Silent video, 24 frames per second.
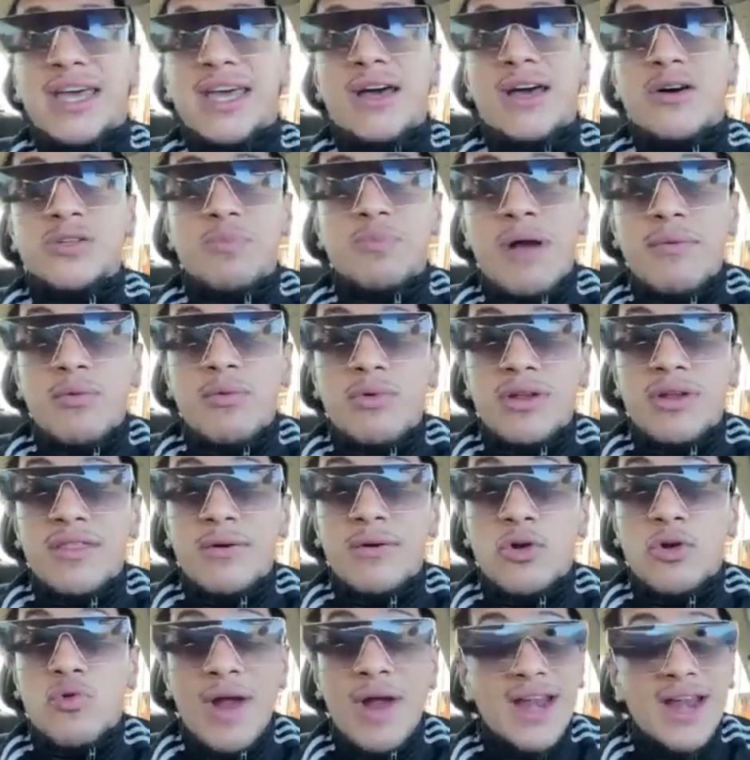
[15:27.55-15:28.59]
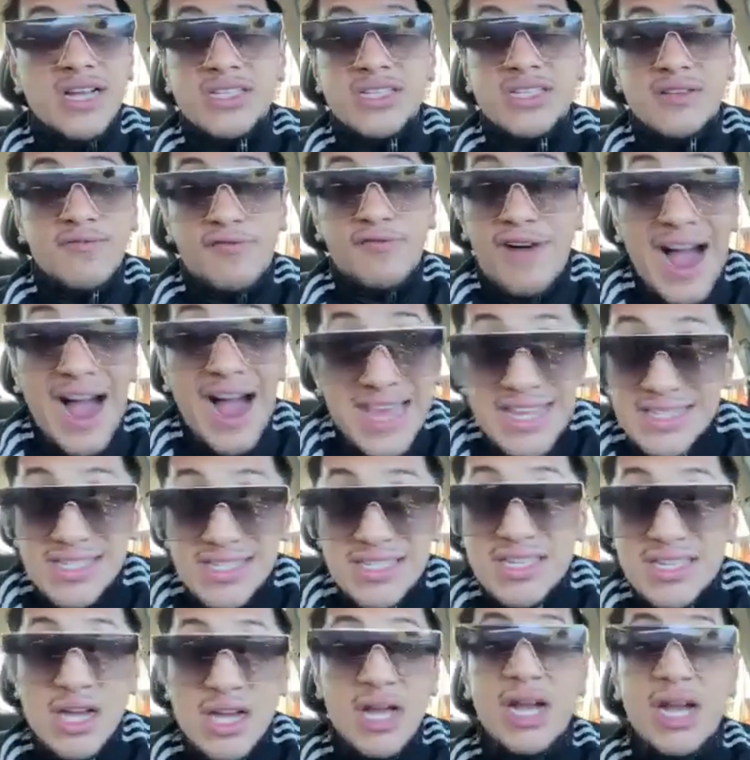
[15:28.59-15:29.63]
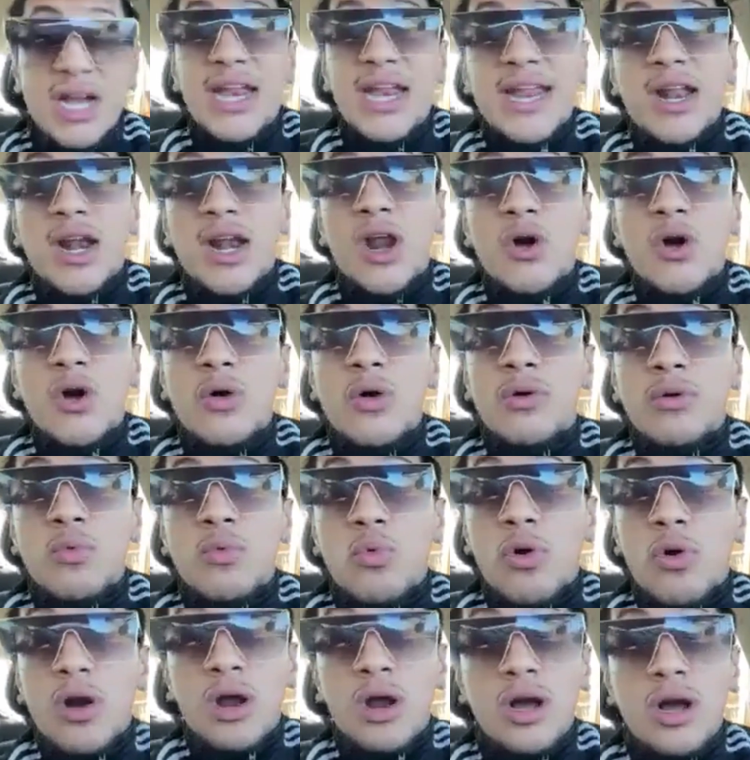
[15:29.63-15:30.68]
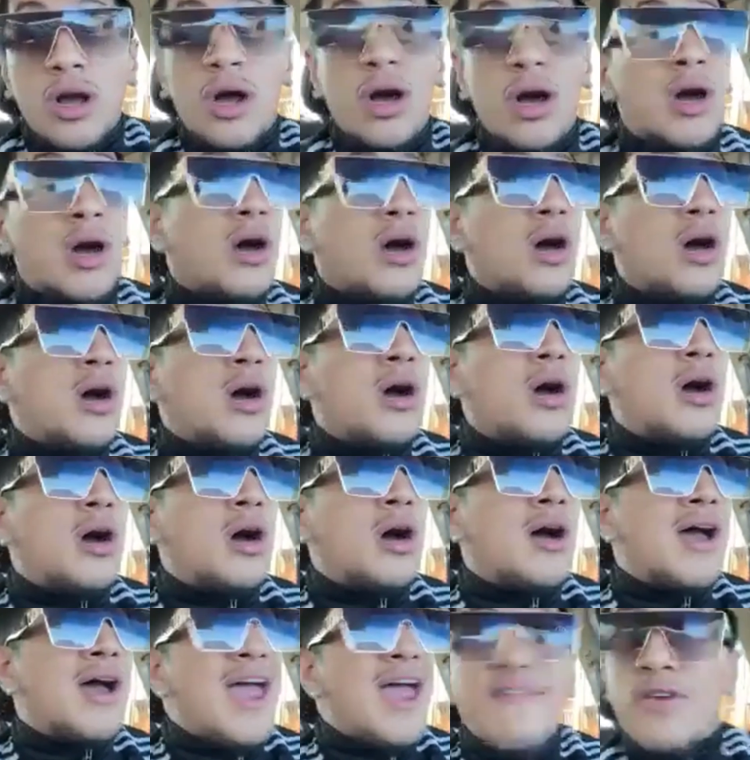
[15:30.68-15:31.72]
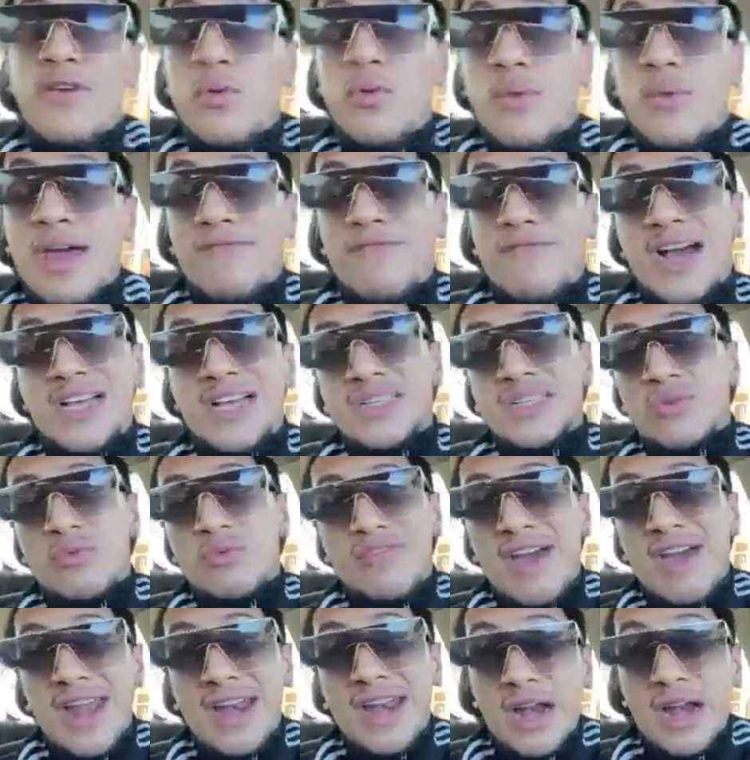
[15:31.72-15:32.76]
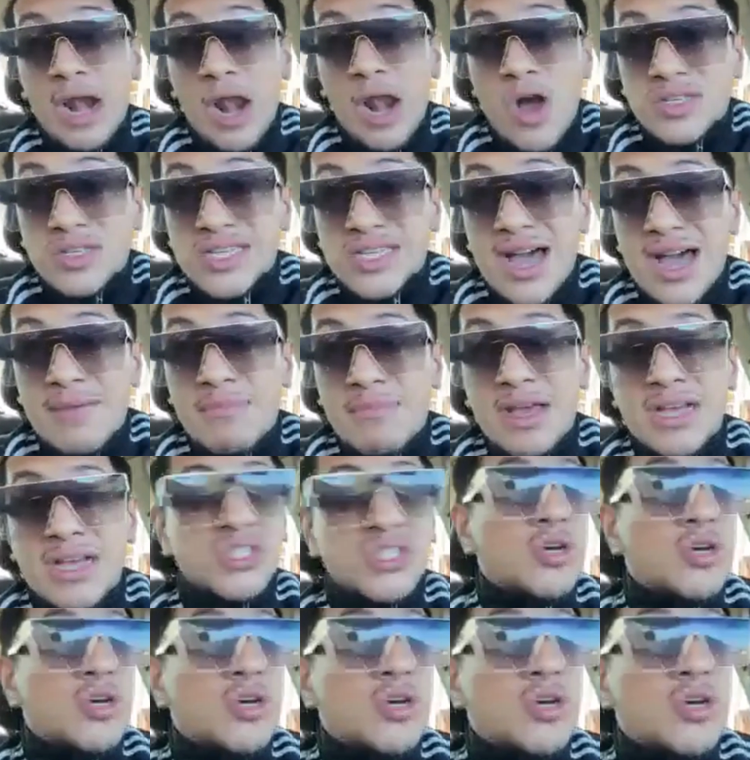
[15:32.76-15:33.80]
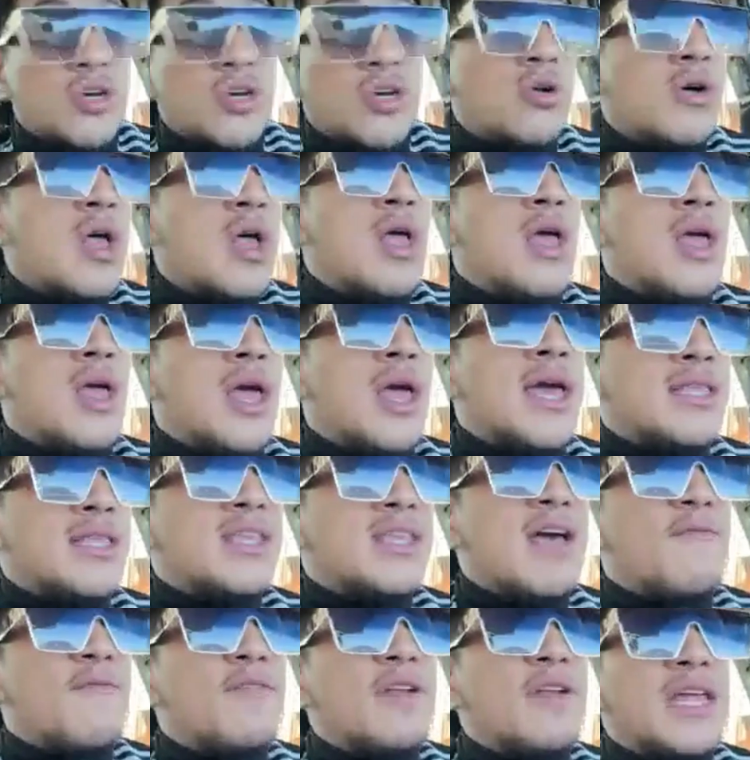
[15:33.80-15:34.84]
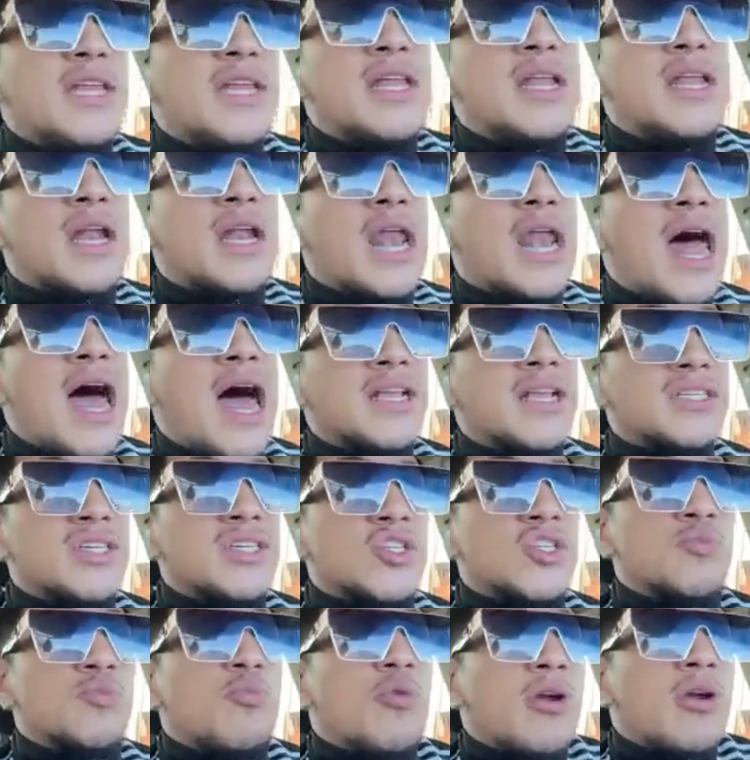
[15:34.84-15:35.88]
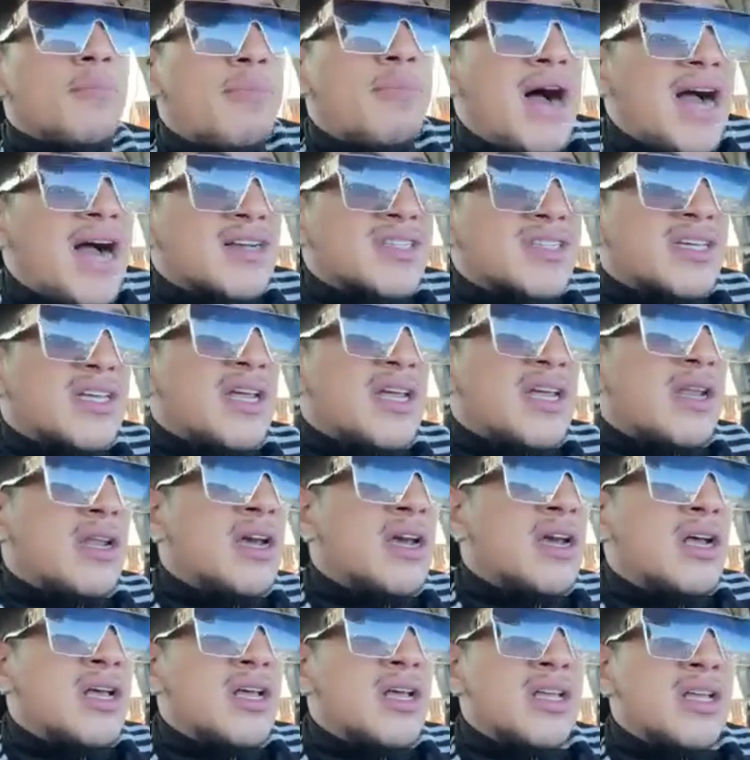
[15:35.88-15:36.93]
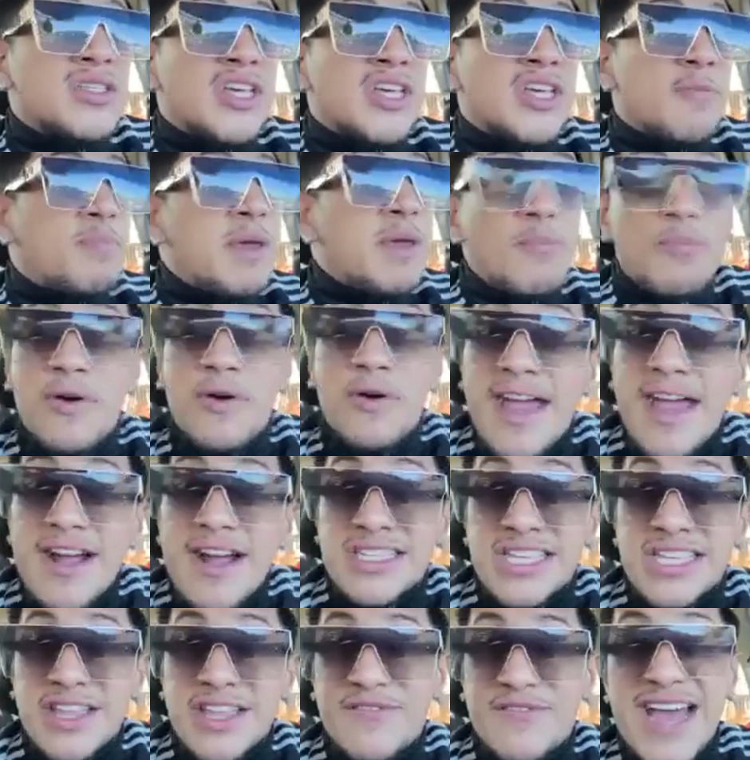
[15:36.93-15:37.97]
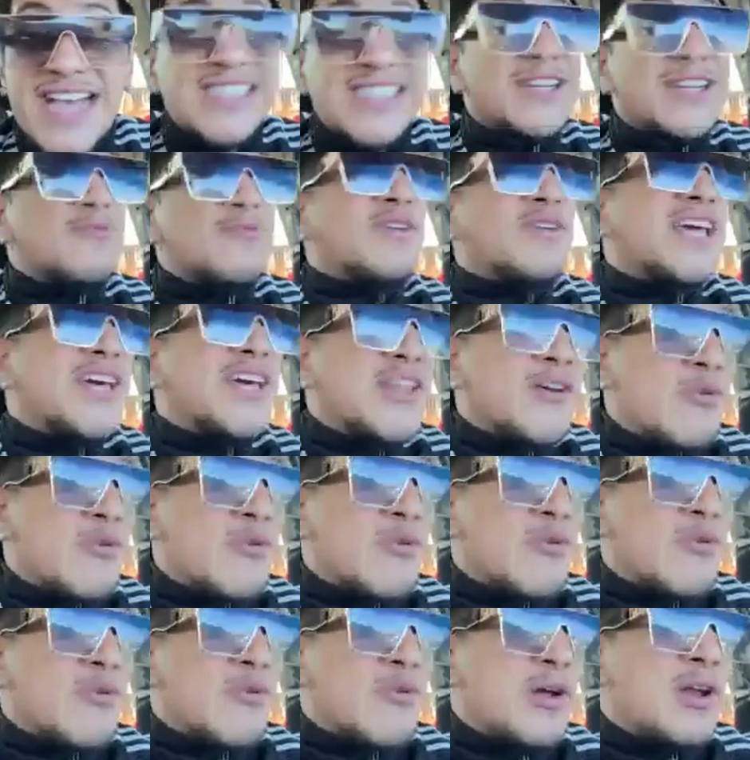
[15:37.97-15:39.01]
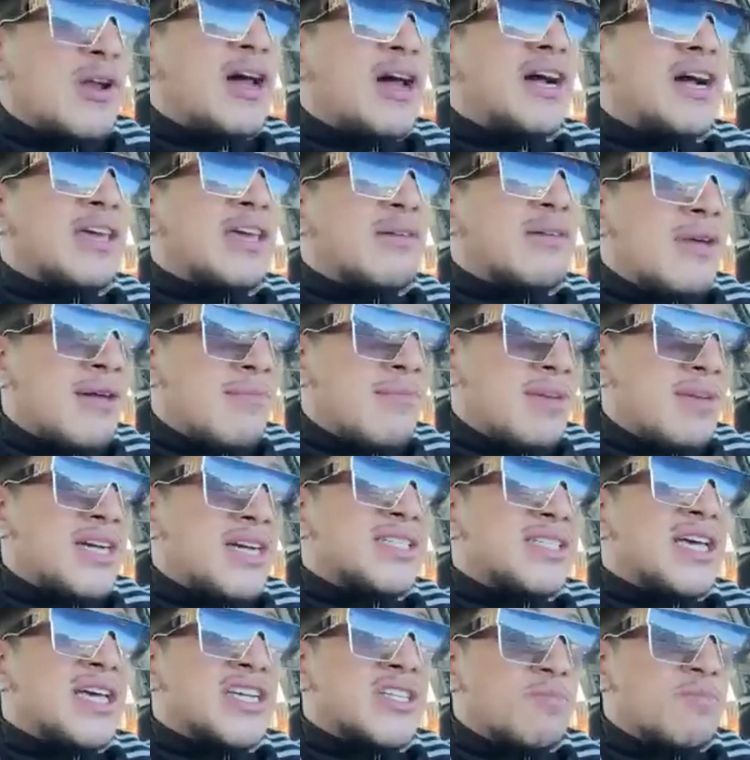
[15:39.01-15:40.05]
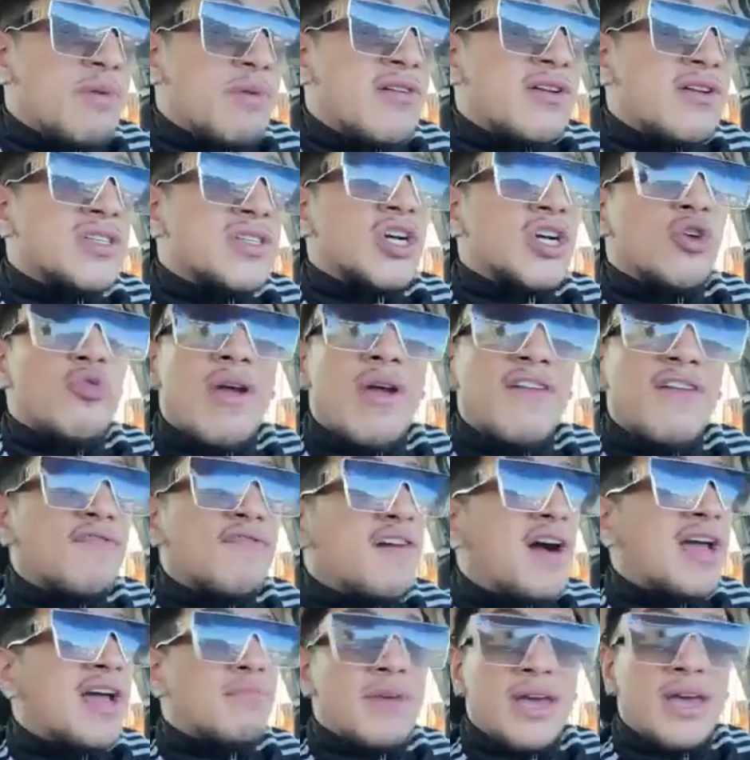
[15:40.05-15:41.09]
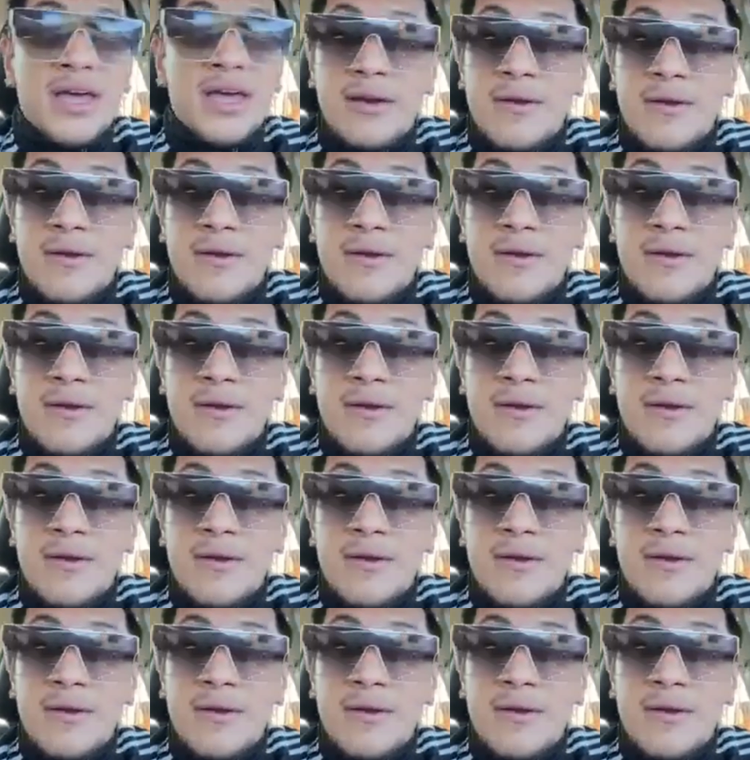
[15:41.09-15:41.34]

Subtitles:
That was probably one of the greatest fights, let alone heavyweight fights that we've had in a long time, man. So it definitely did a lot to the sport of boxing, and to the people there, to the fans that were there. They were real lucky, man, because they experienced a great fight, man.